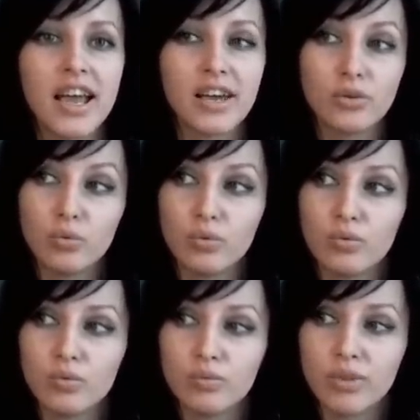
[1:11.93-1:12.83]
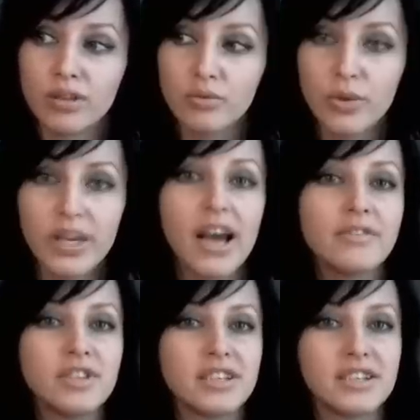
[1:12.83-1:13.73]
And but we
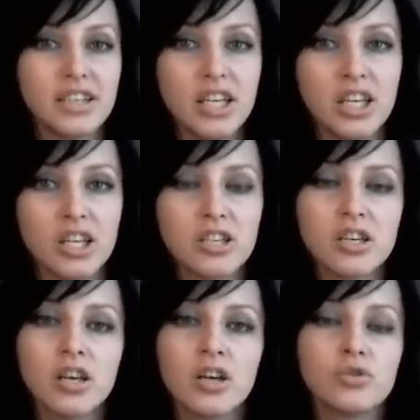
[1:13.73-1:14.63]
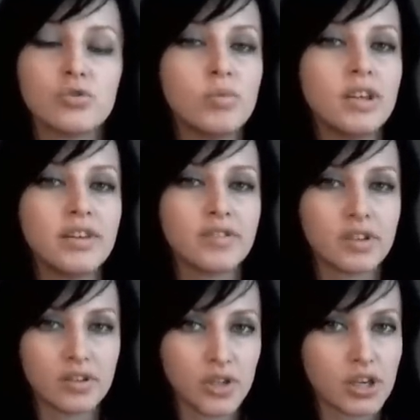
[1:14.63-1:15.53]
have this need to believe
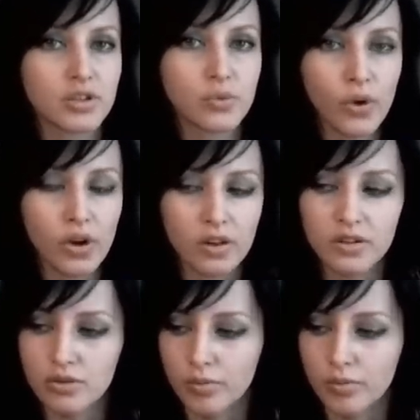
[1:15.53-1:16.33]
in a just world.